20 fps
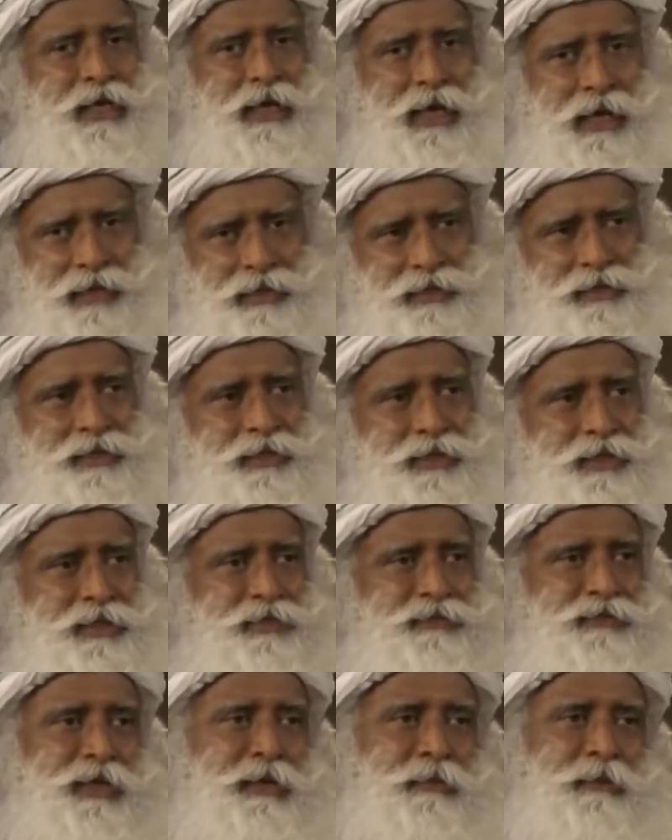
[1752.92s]

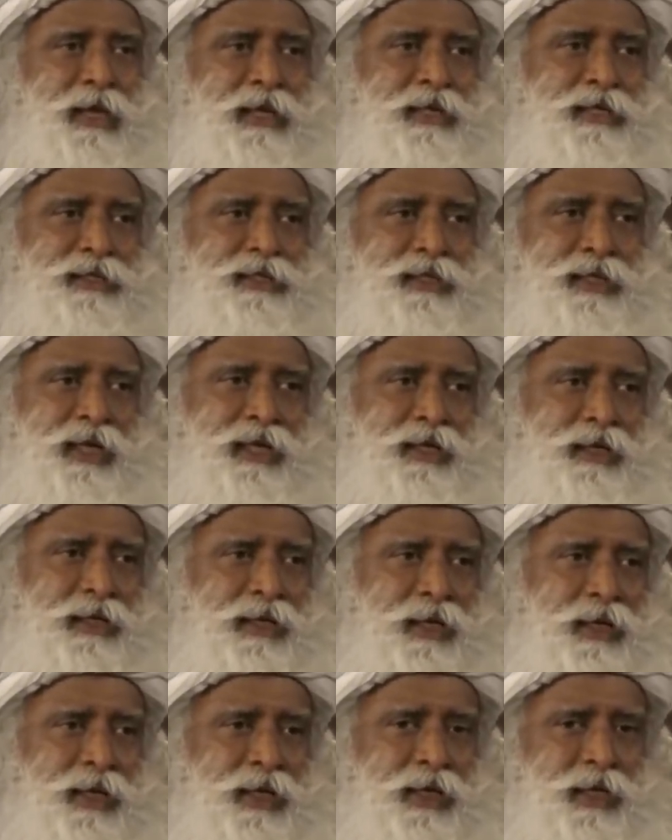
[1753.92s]
accident we are managing it.
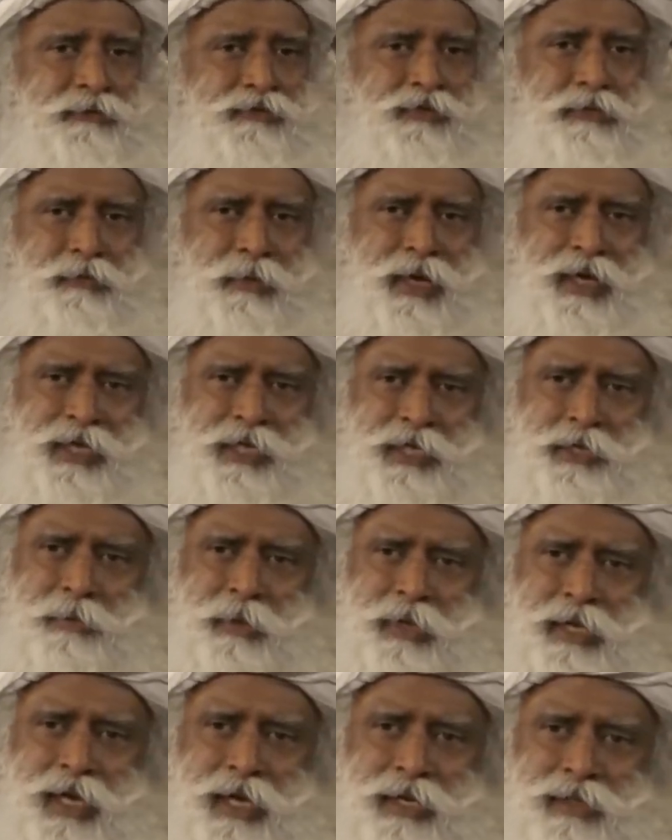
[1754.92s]
If you manage
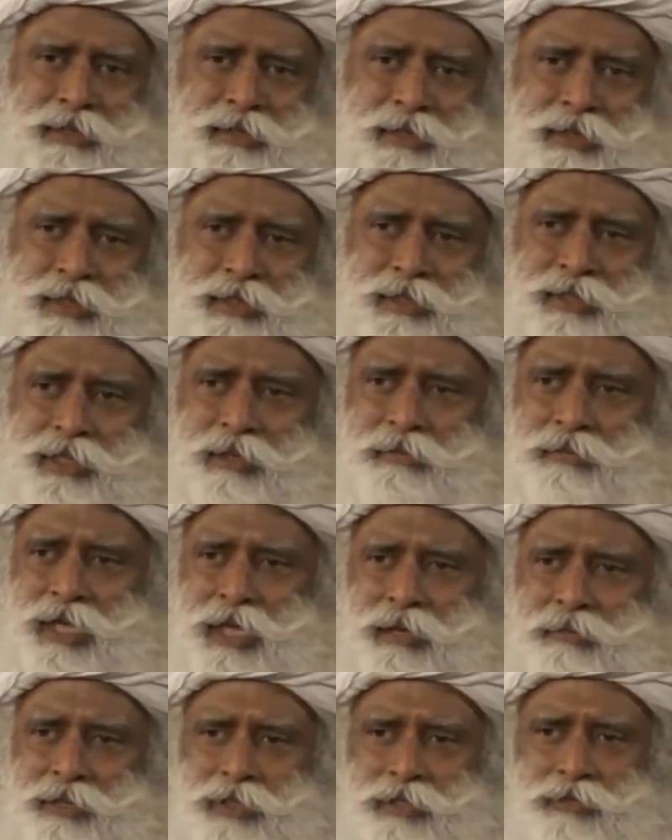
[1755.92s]
by accident,
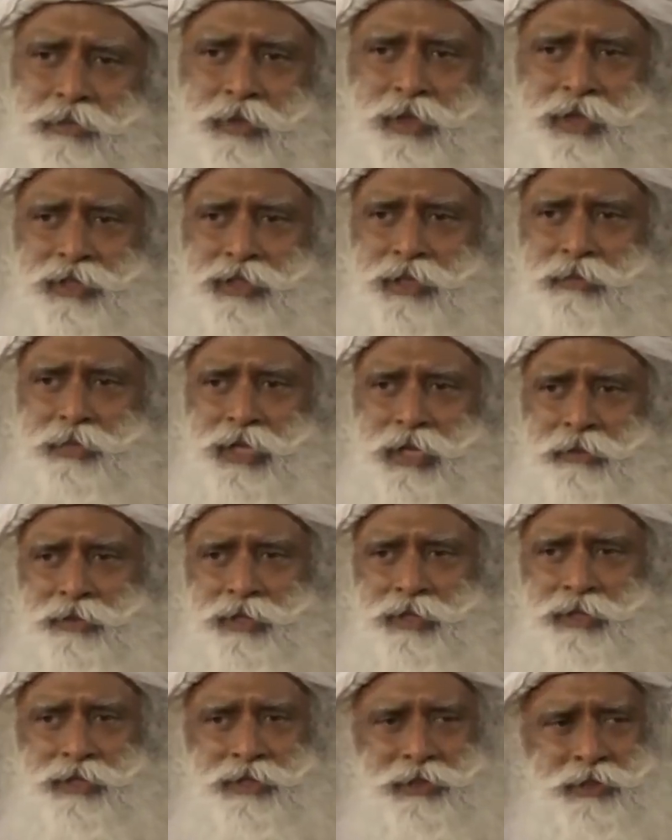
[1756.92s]
sometimes it works, sometimes
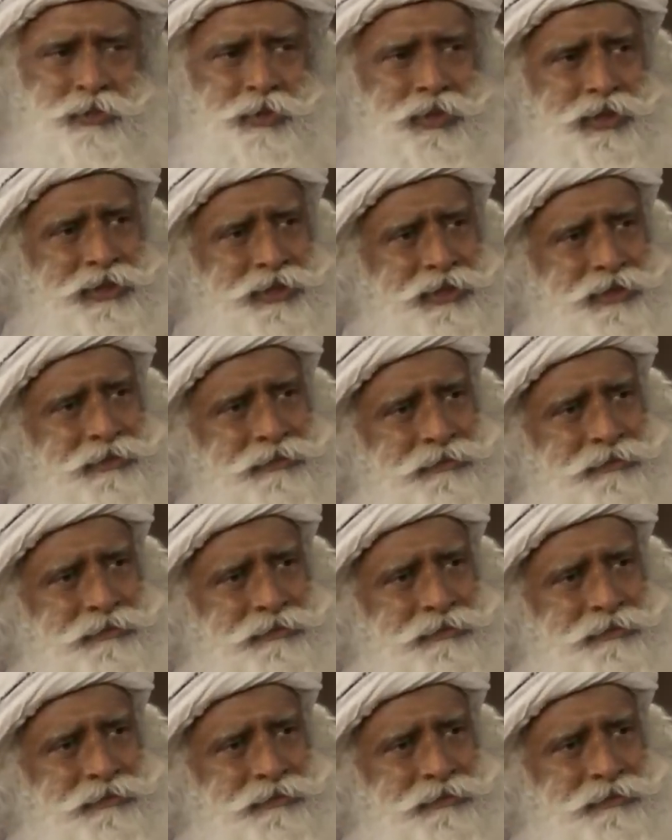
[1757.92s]
it doesn't work.